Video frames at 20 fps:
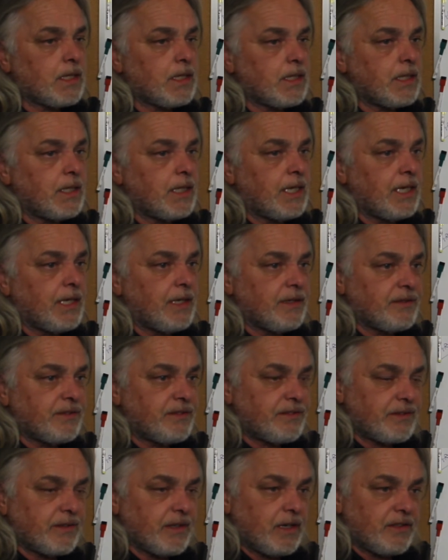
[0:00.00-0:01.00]

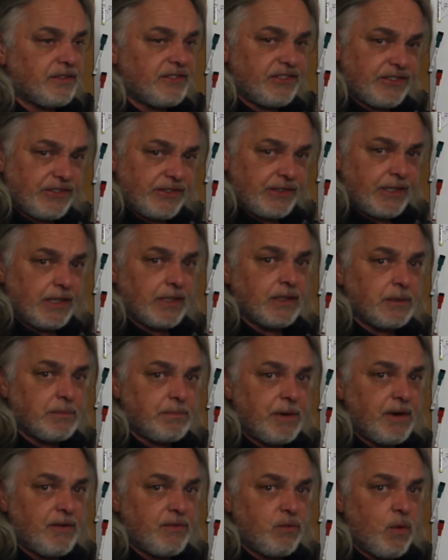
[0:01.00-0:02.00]
is still
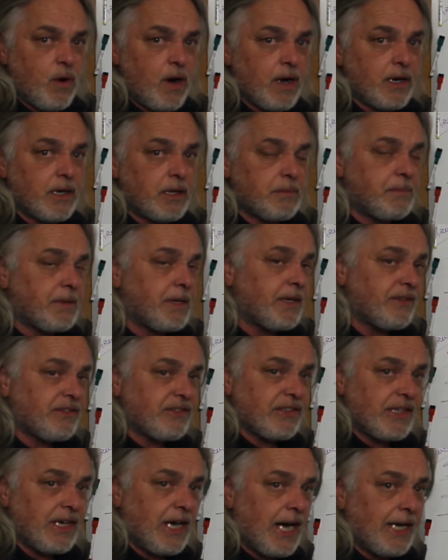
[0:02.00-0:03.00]
above water, but it's
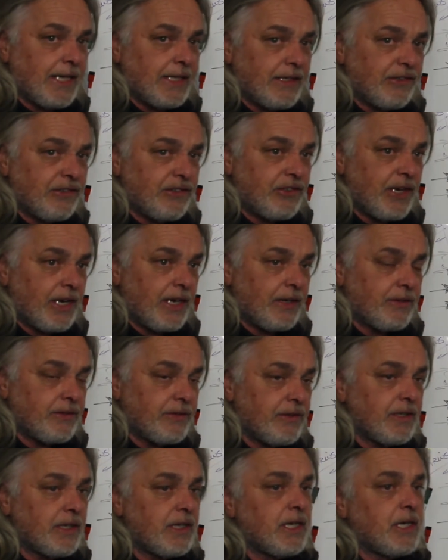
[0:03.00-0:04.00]
an island chain.
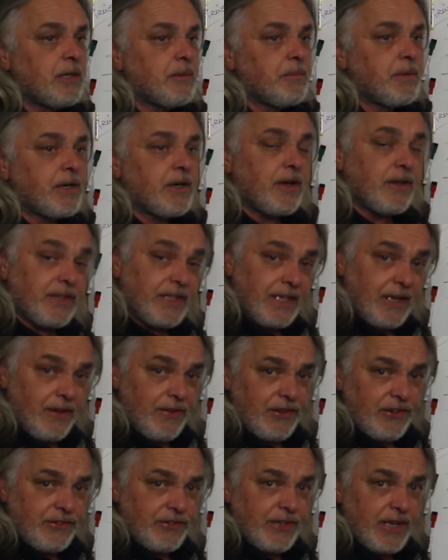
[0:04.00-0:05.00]
But on the other
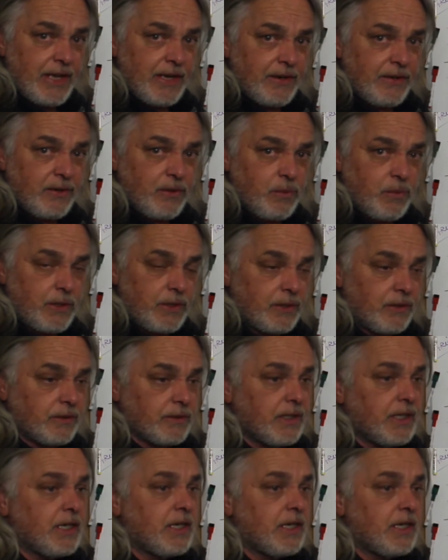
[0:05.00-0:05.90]
side of the world,